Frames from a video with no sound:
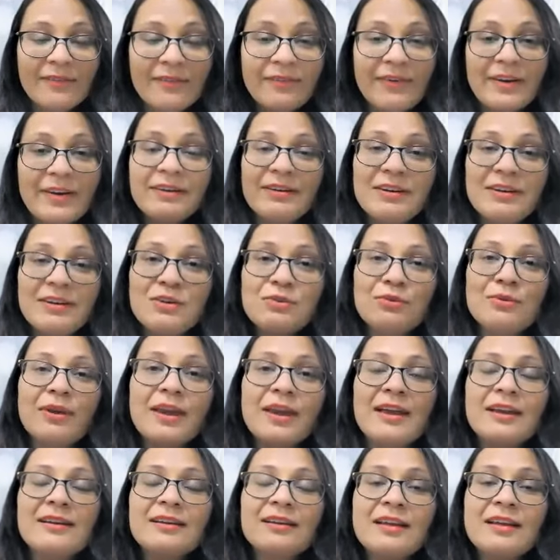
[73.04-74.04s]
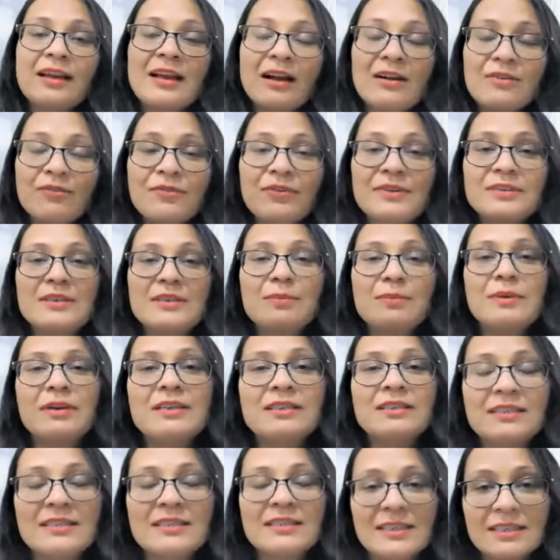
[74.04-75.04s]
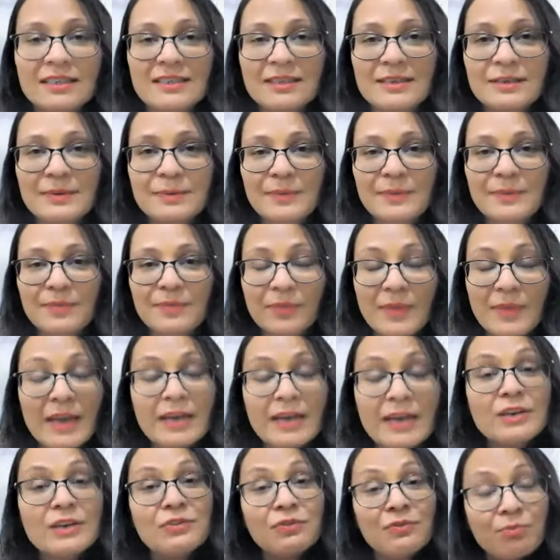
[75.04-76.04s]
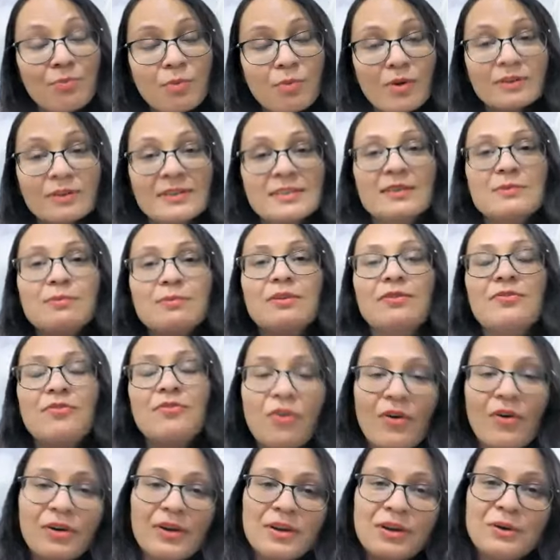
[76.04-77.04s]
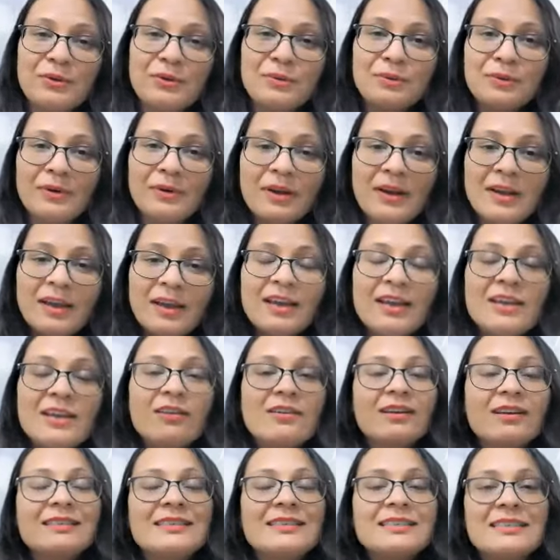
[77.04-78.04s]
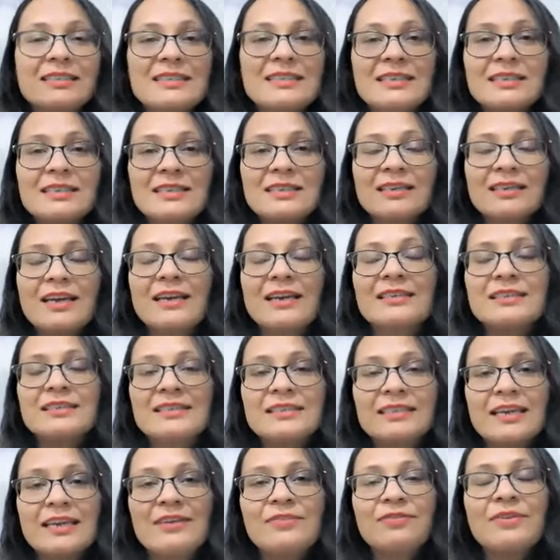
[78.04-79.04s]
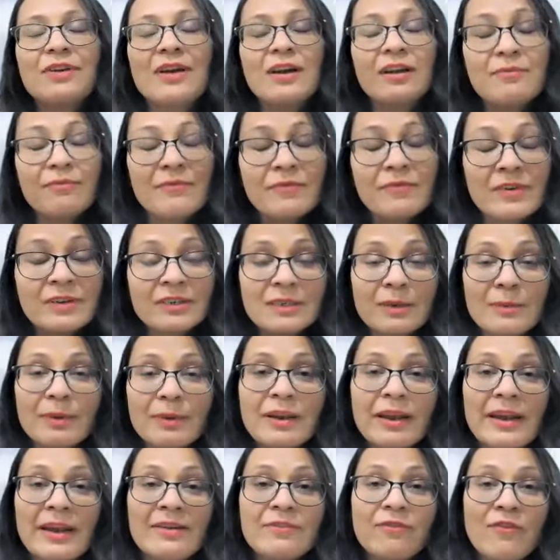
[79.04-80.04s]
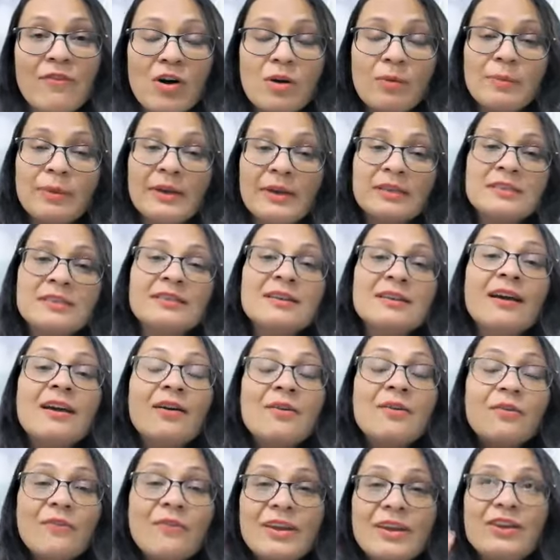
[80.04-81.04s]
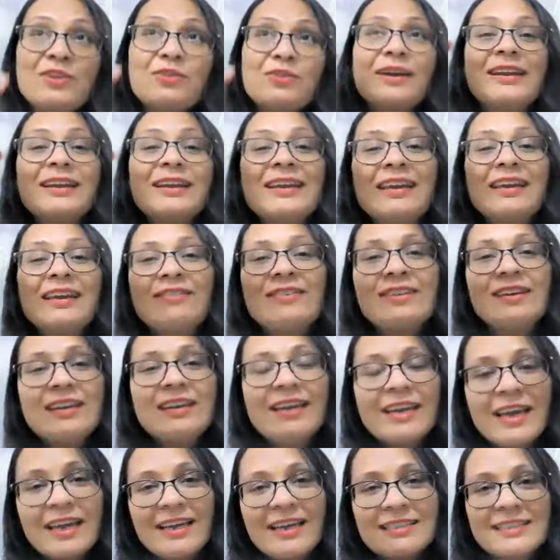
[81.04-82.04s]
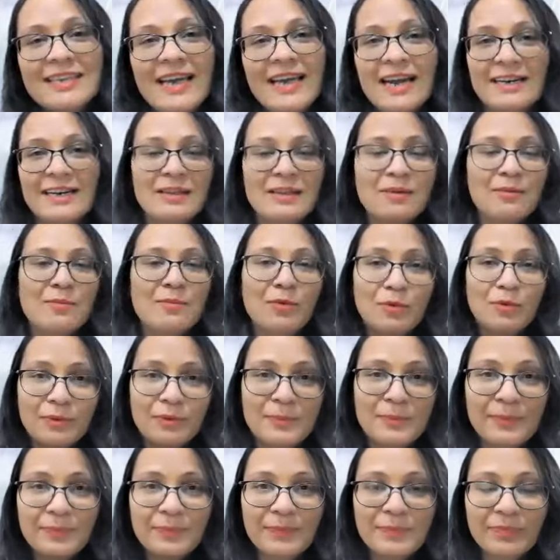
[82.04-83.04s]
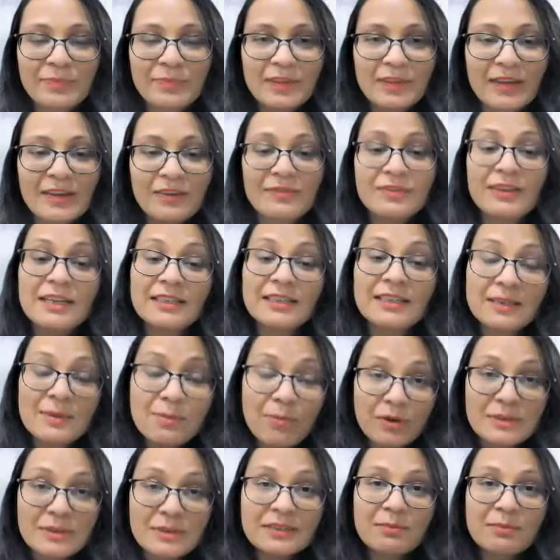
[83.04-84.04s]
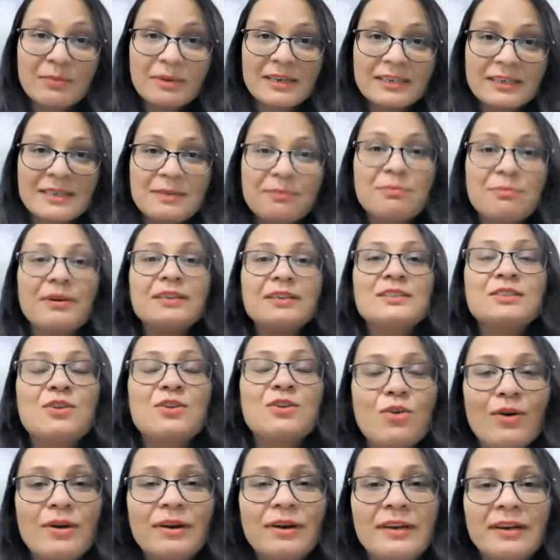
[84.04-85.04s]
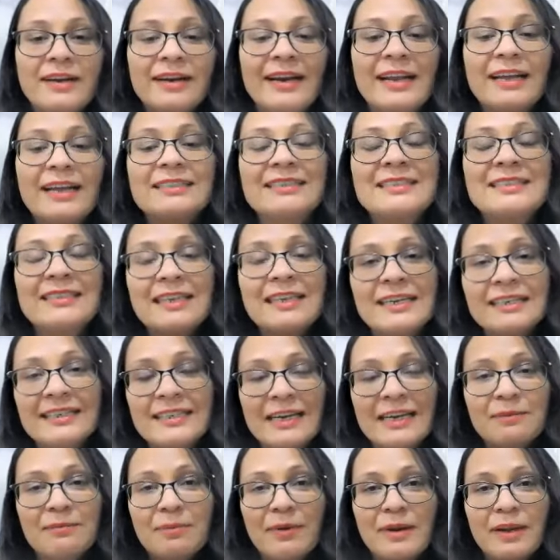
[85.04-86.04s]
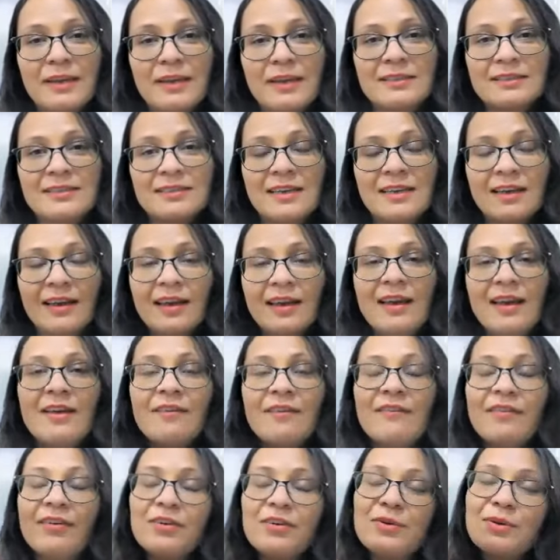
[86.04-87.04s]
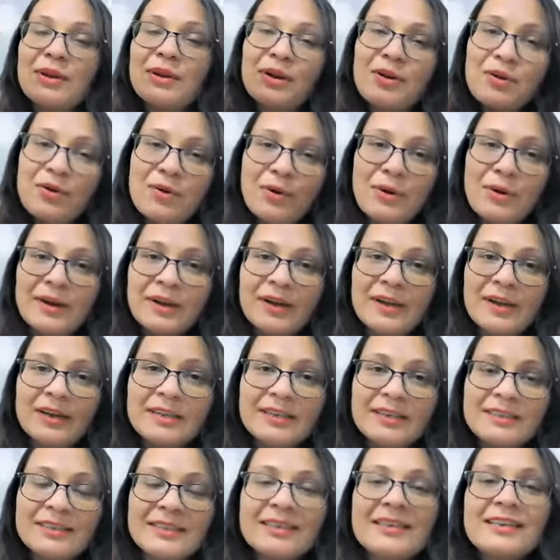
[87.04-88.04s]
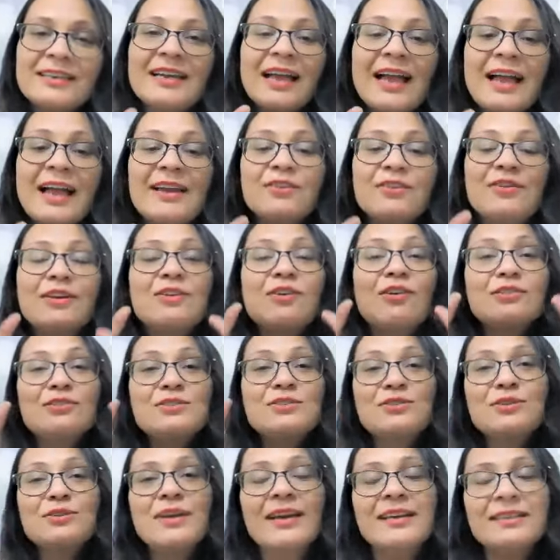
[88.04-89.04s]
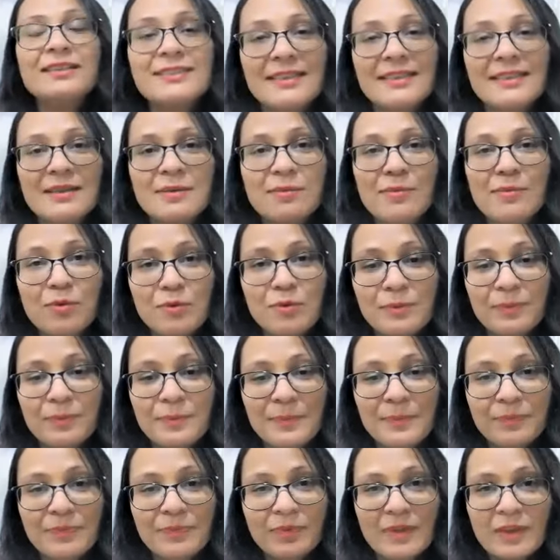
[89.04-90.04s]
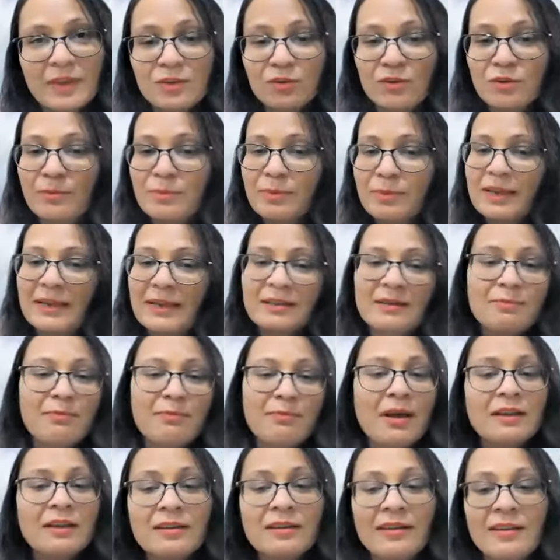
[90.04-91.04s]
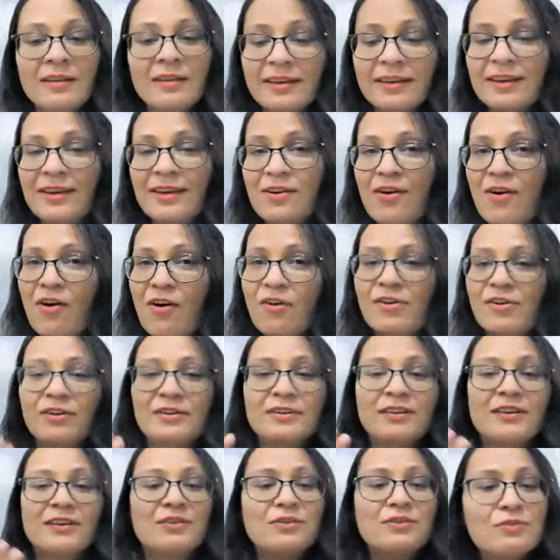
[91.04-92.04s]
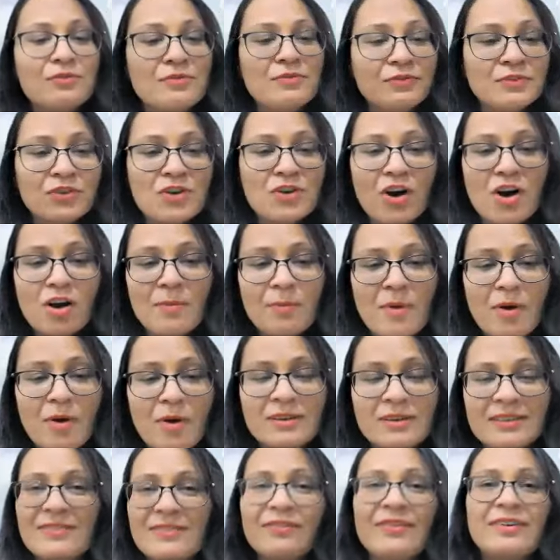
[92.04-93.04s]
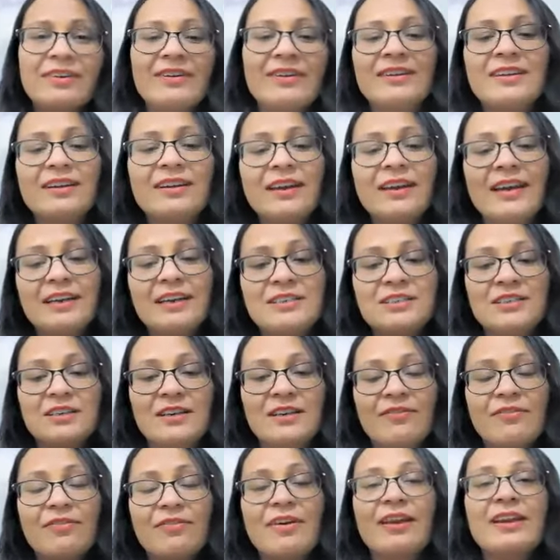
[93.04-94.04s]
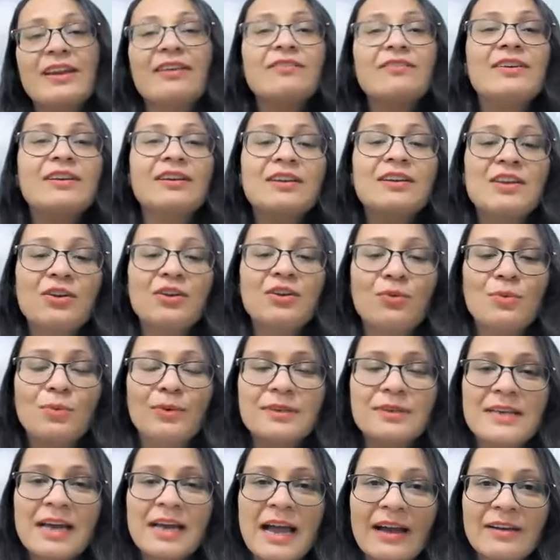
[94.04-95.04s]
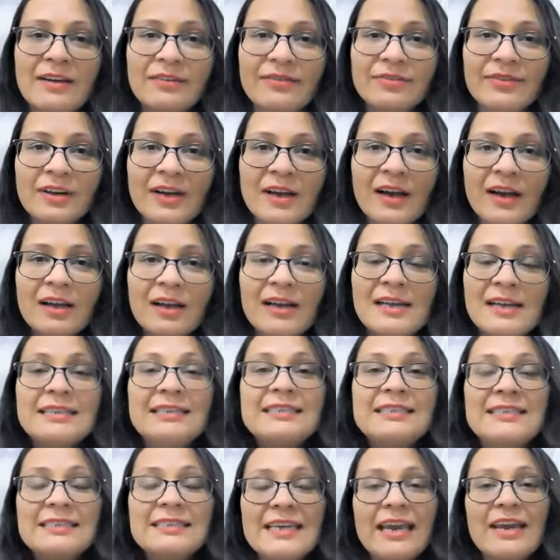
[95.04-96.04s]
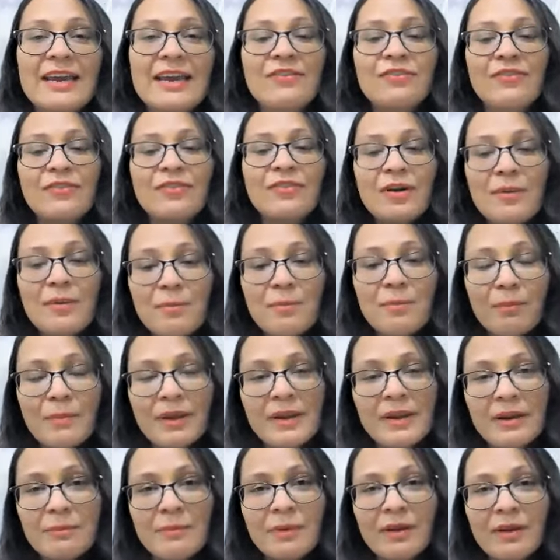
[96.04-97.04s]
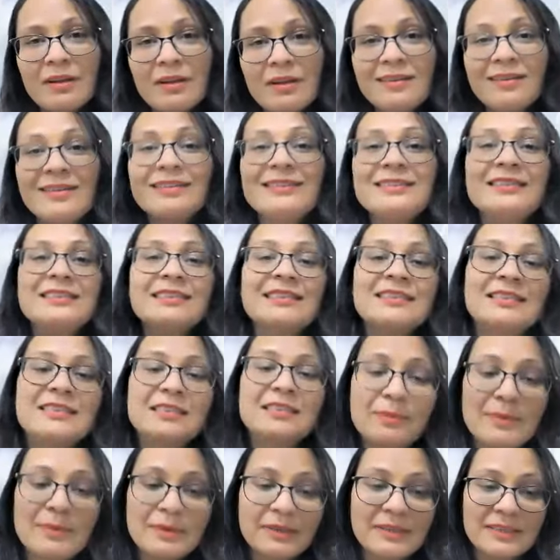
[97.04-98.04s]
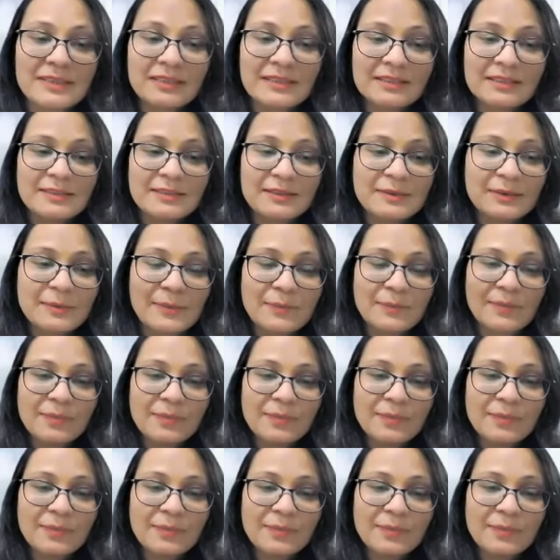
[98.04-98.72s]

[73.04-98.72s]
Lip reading: where you can comfortably sit. And if possible for you, you can sit at a safe, comfortable environment where you can even gaze at the moon. If that's a possibility, please go ahead and select that place where you can go ahead and you can also gaze at the moon. It could be at the balcony or on the rooftop or somewhere in the nature, wherever you would have safe, minimal disturbances.